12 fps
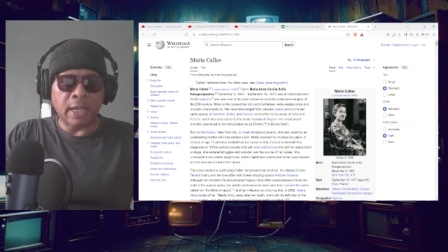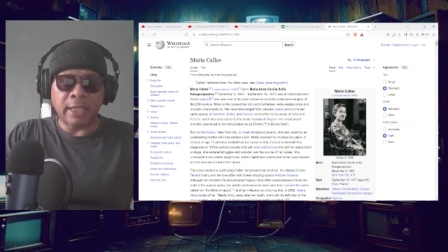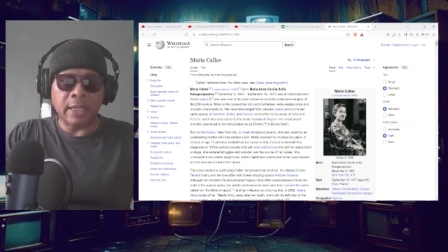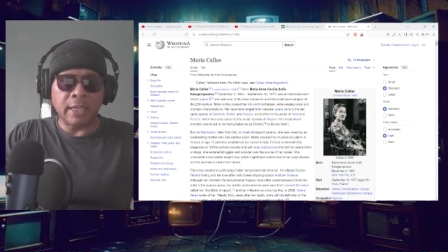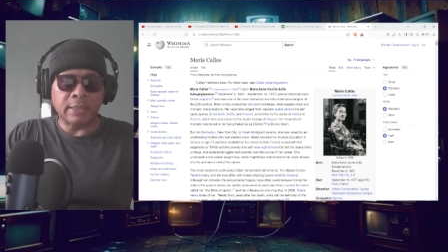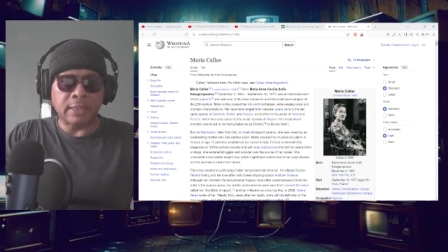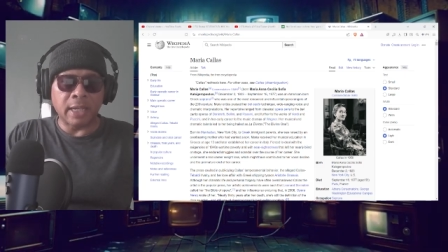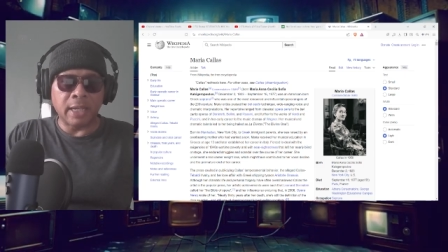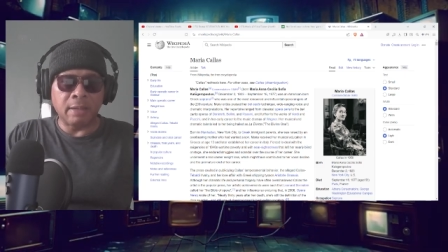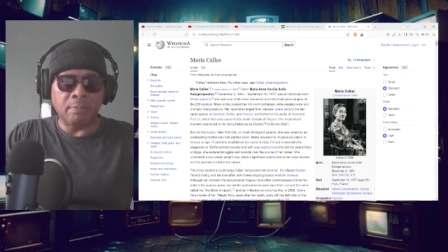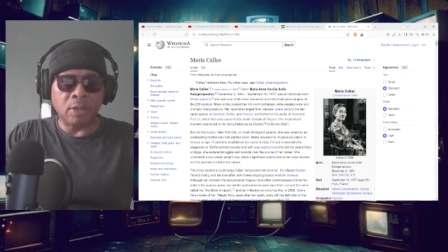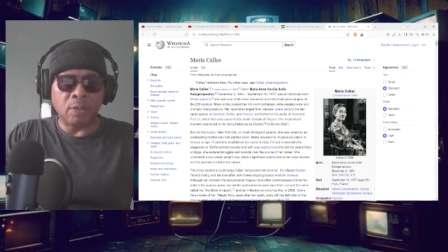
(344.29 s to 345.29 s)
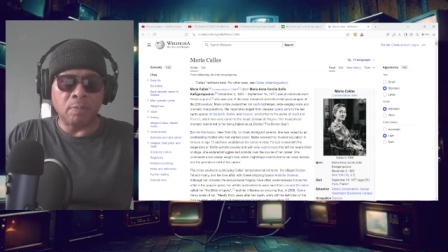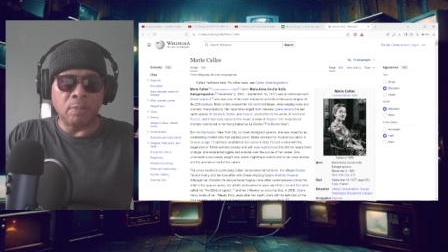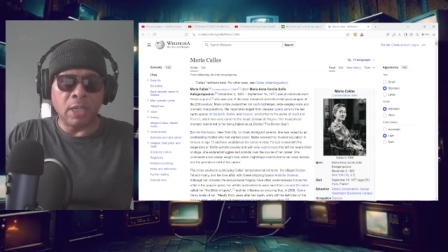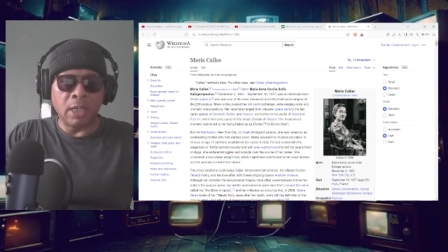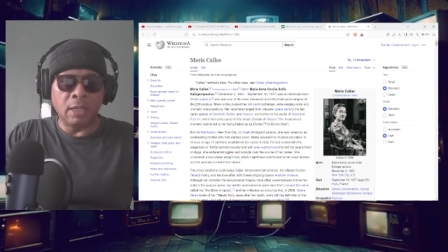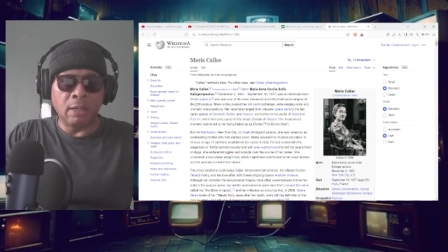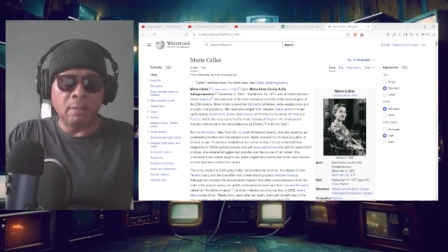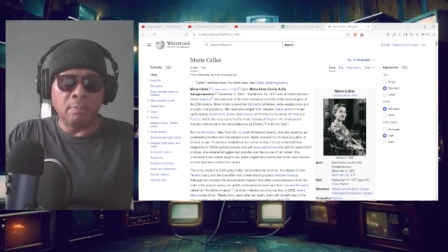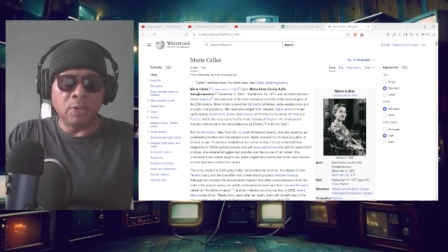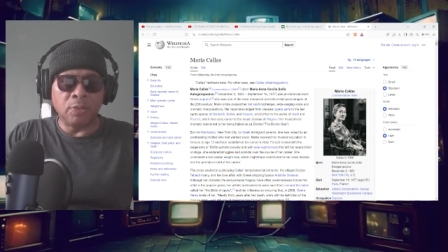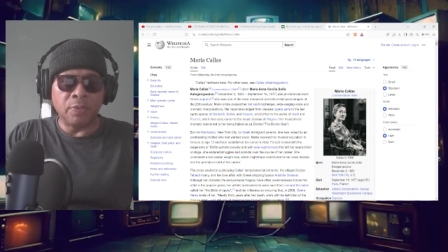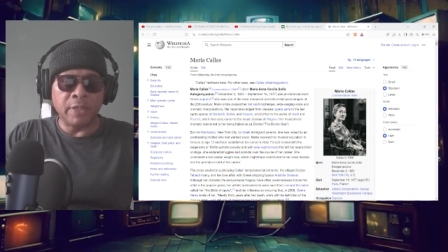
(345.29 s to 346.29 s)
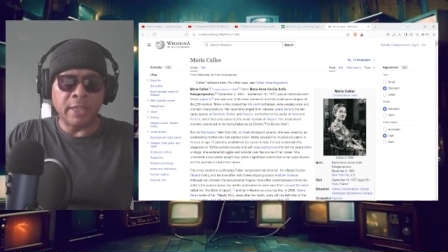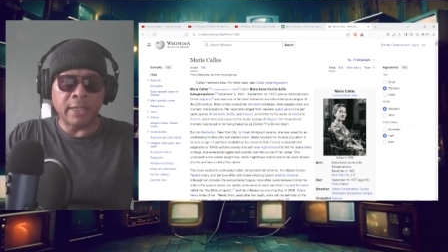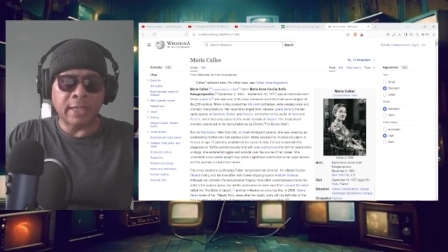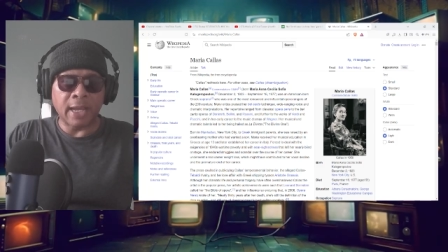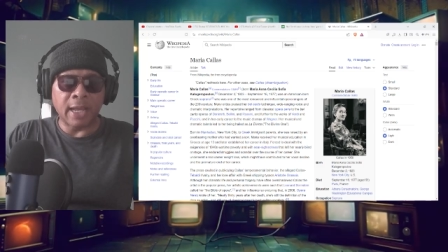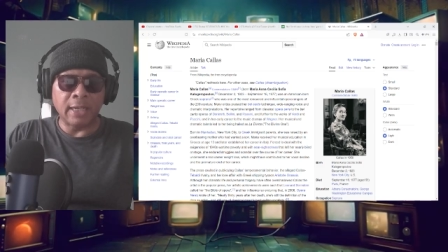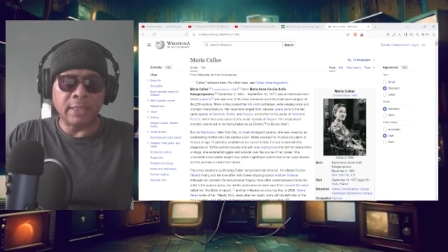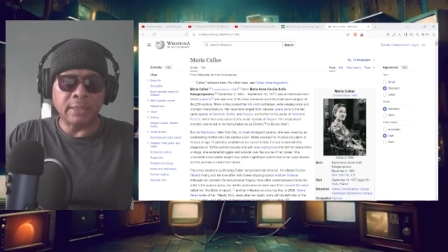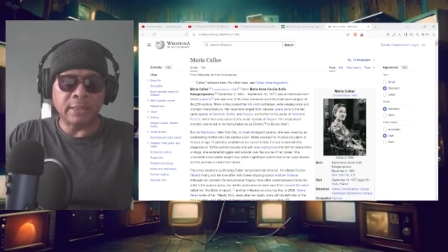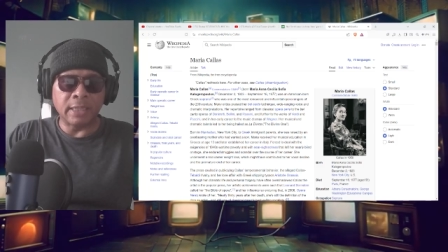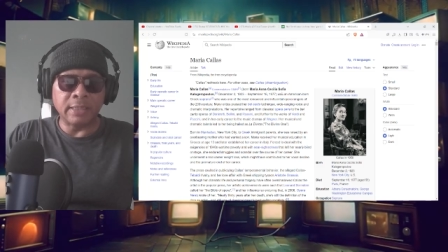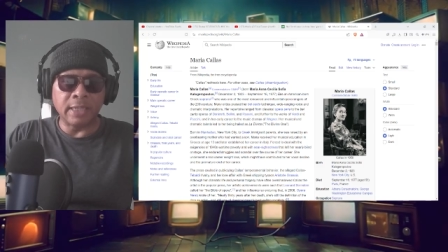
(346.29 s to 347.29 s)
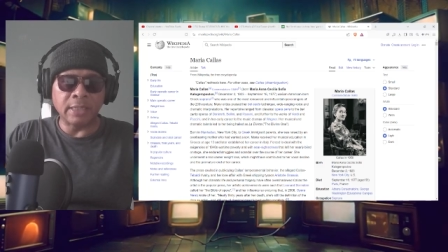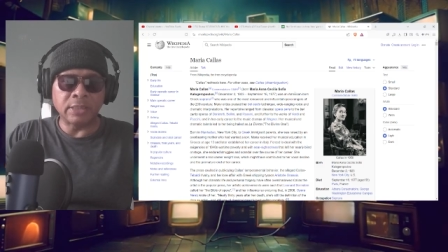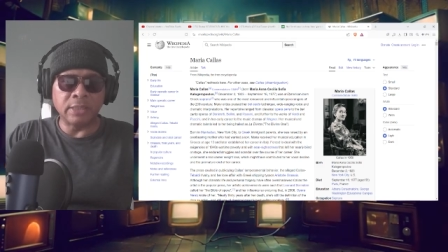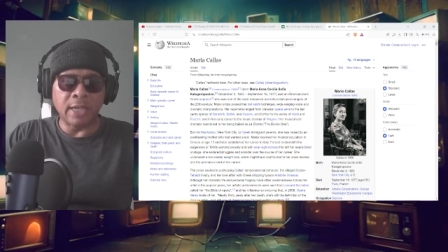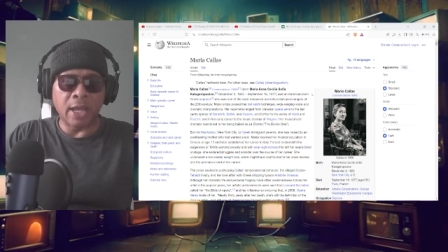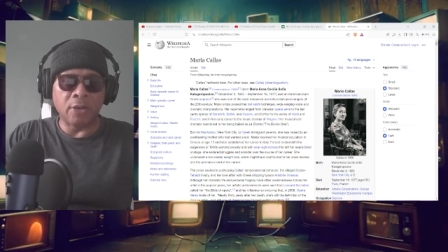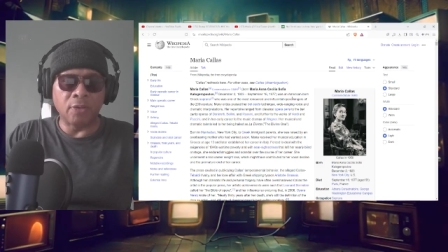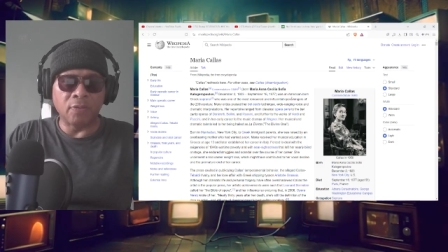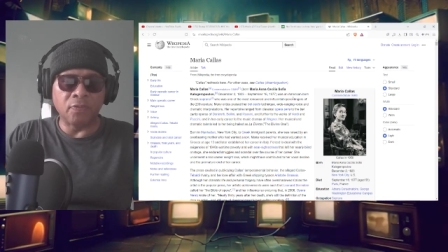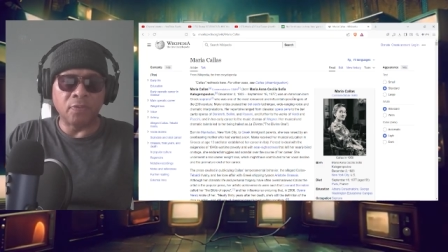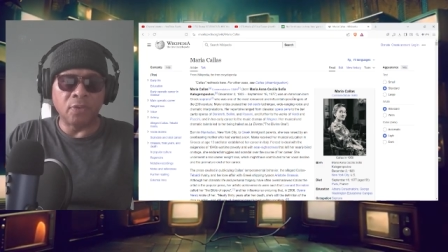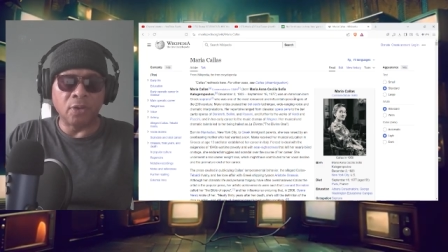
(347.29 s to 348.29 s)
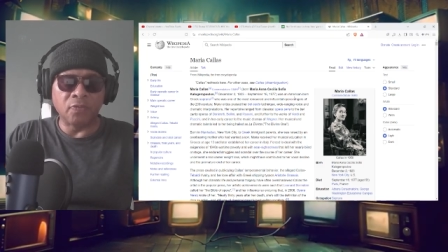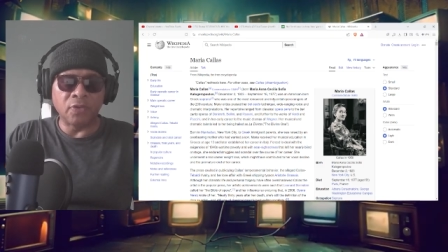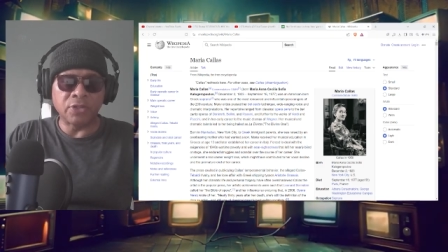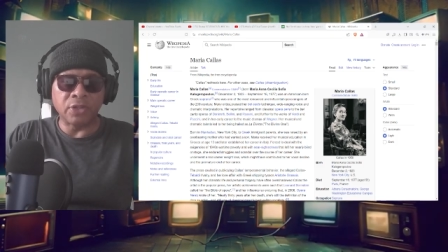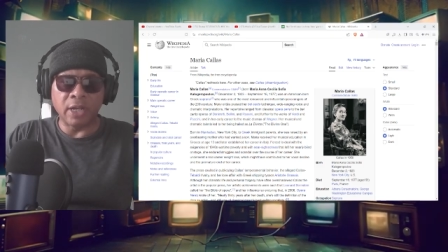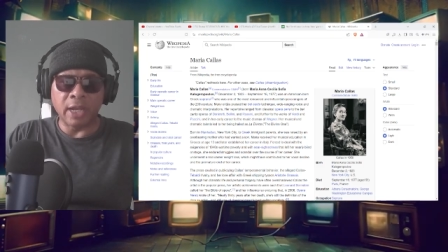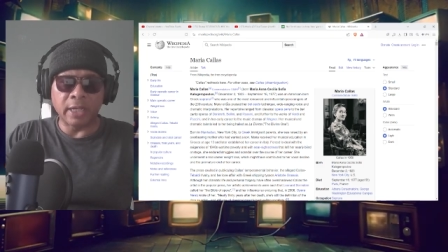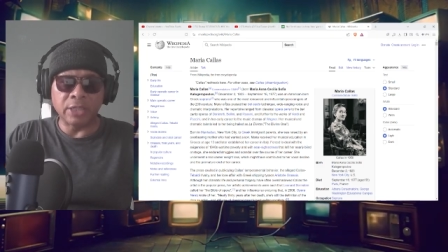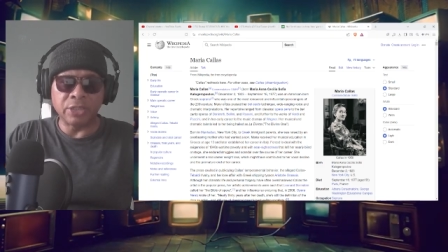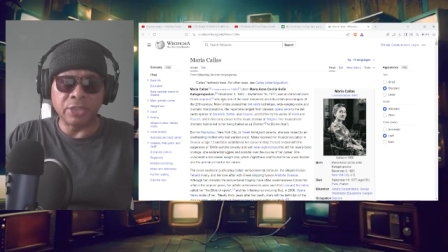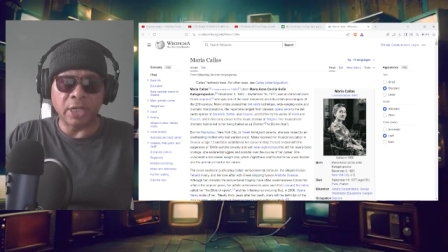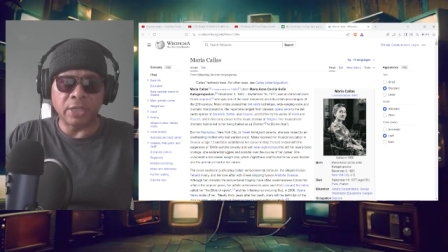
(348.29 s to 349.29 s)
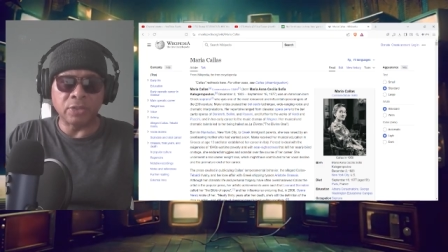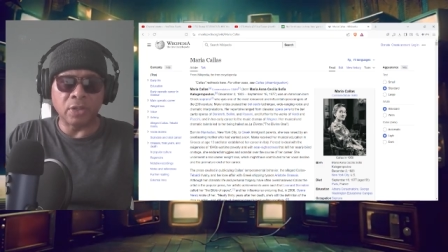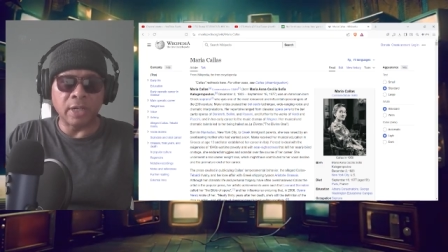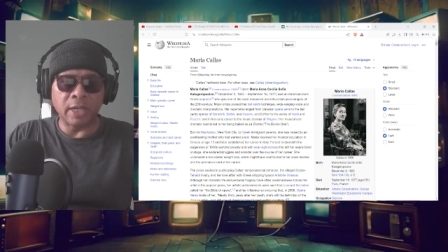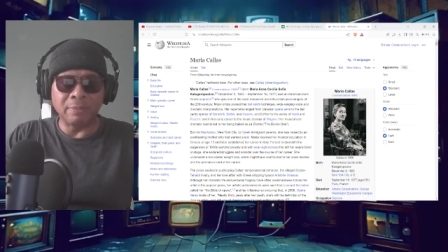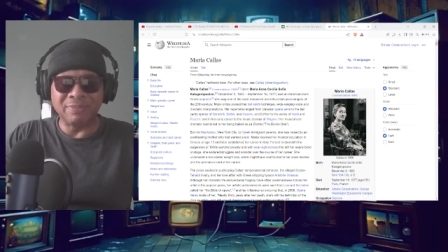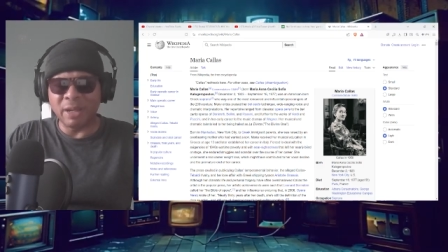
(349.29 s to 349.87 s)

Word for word: I can't say it, but uh, Maria Callas, and that's not her her official name. I guess she changed her name.